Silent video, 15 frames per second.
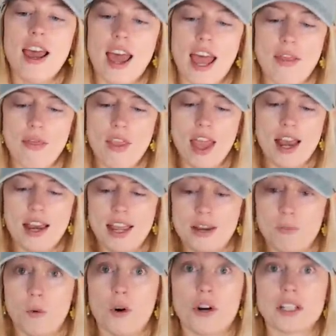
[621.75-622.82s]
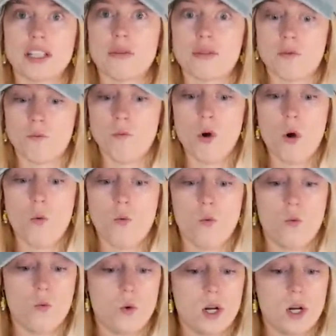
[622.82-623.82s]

And then it worked and I was like, whoa,